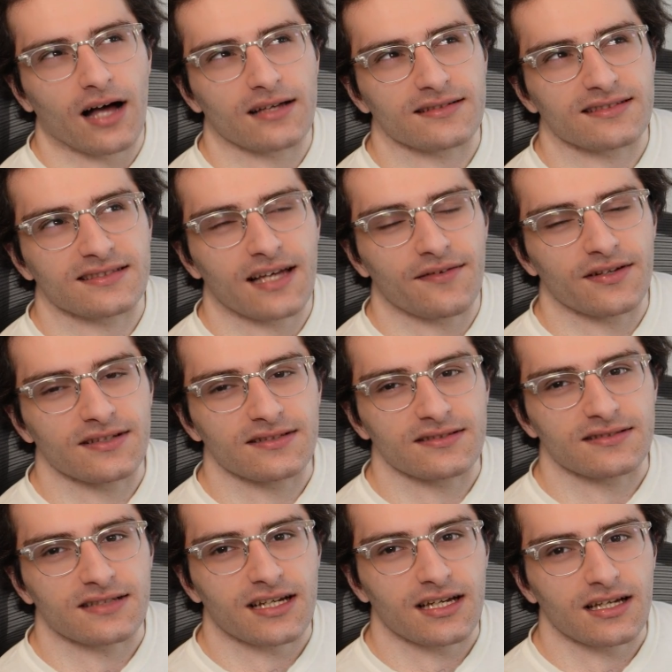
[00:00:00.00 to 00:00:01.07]

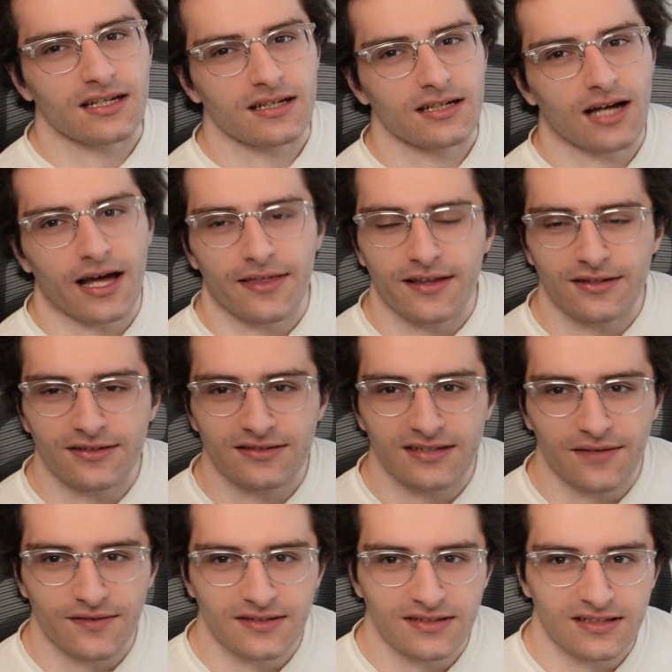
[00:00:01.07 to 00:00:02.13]
17? I think there's
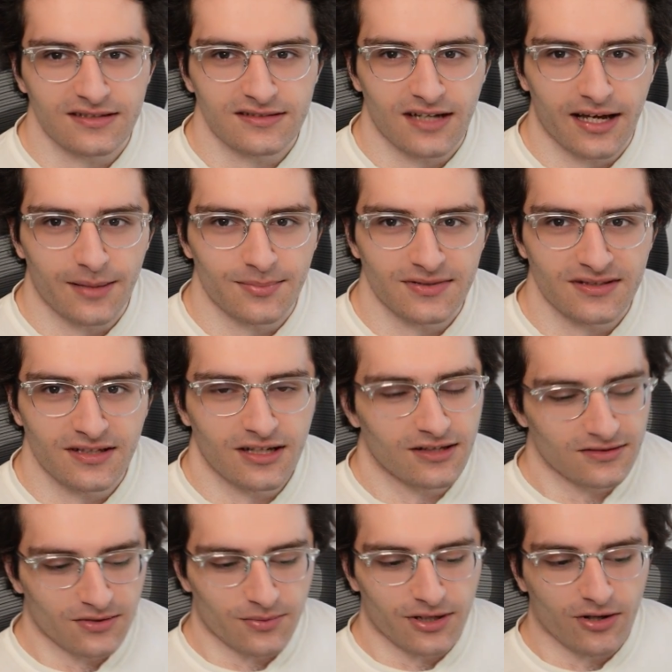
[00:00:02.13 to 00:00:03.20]
17 types.
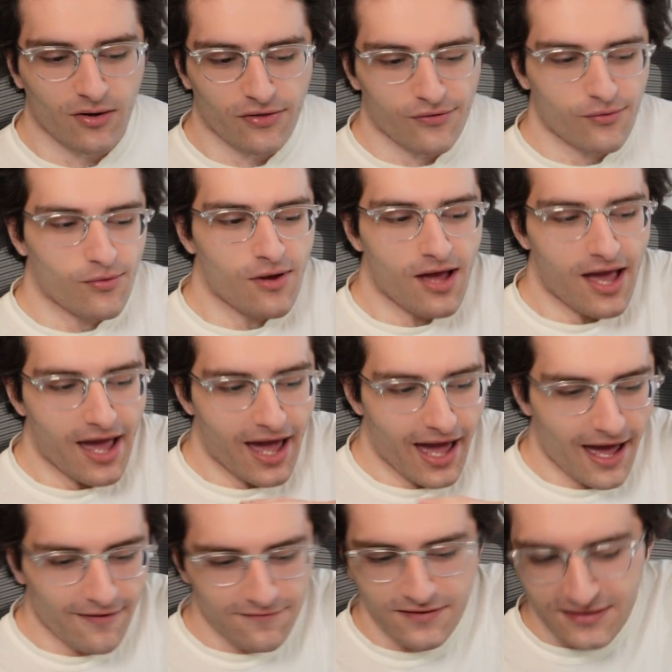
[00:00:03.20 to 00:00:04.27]
So I'm going to go through
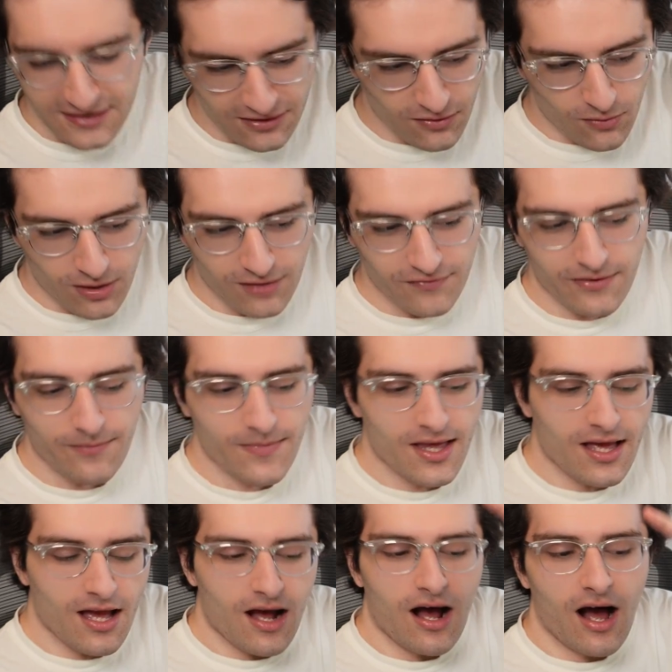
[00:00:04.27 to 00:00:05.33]
every single one of them.
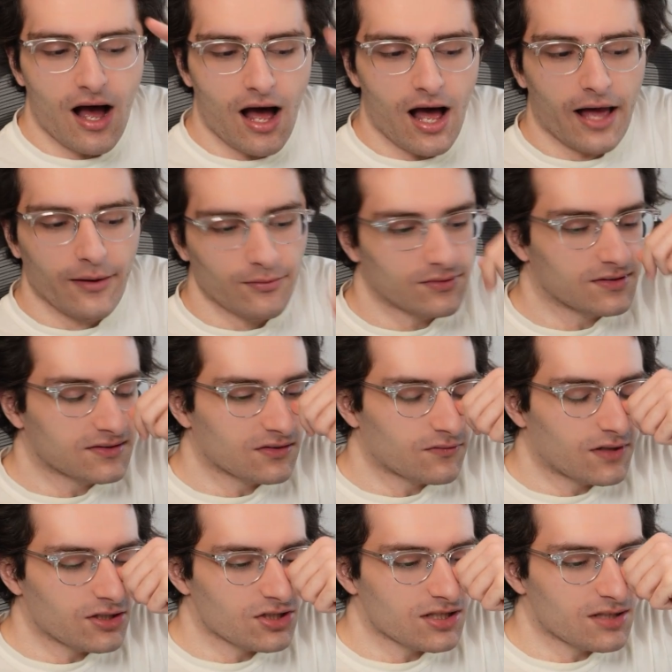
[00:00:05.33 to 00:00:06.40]
I was
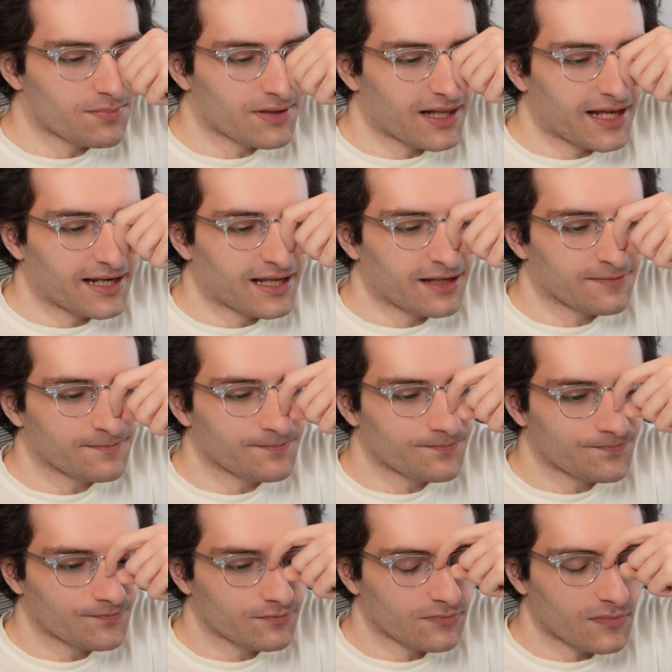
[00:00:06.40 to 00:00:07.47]
originally planning
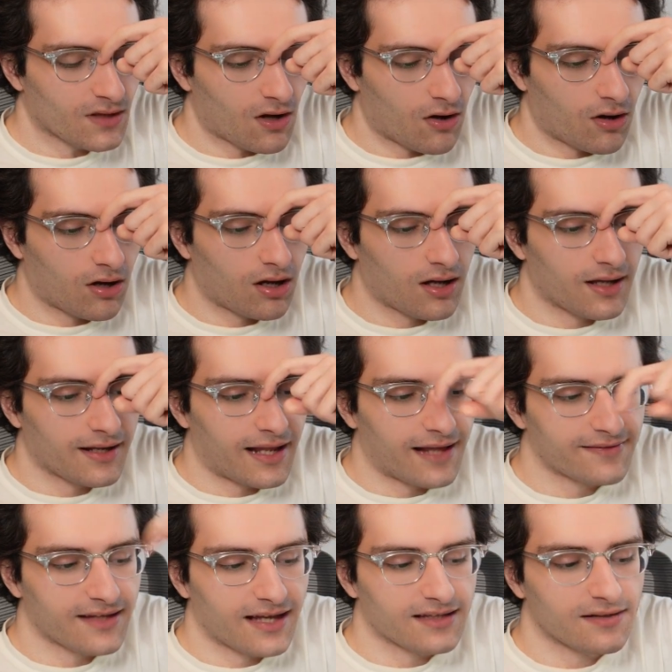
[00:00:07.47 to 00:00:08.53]
on, at
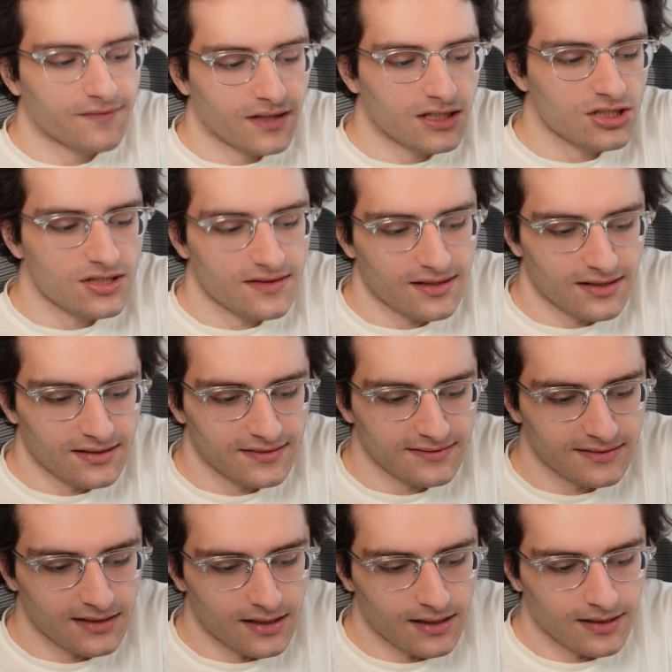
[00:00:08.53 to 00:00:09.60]
the end of each of these,
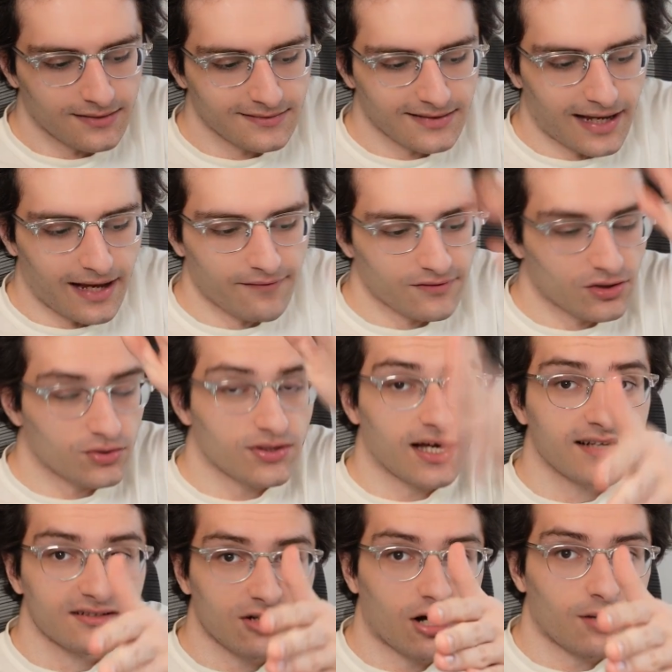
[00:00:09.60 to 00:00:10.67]
to have you
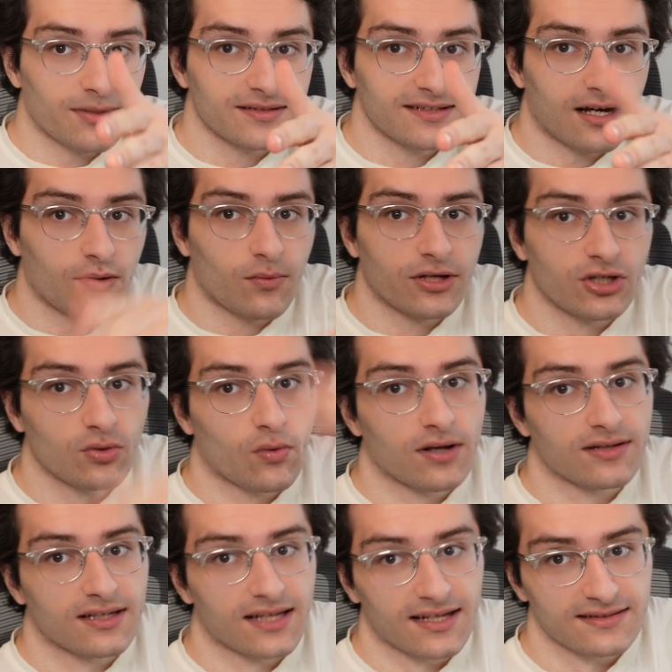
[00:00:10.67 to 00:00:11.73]
guys comment down what you want
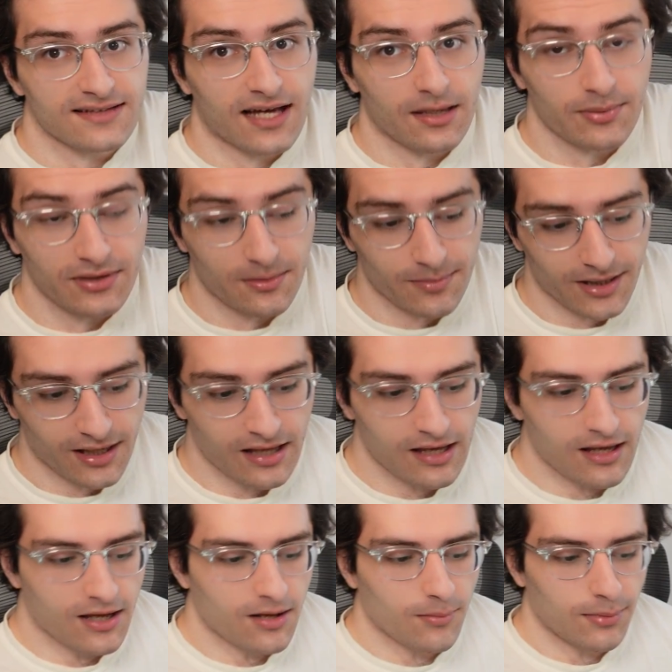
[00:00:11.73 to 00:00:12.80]
the next typing to be.
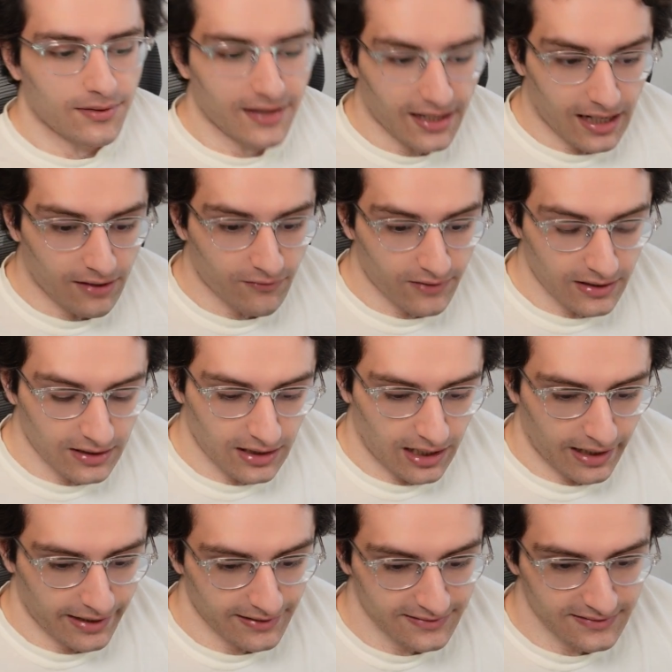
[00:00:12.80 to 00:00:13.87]
But then I
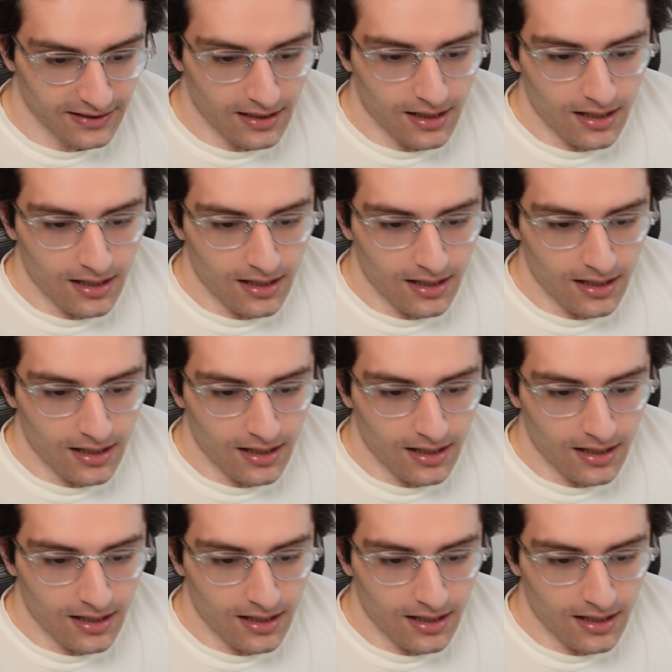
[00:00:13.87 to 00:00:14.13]
realized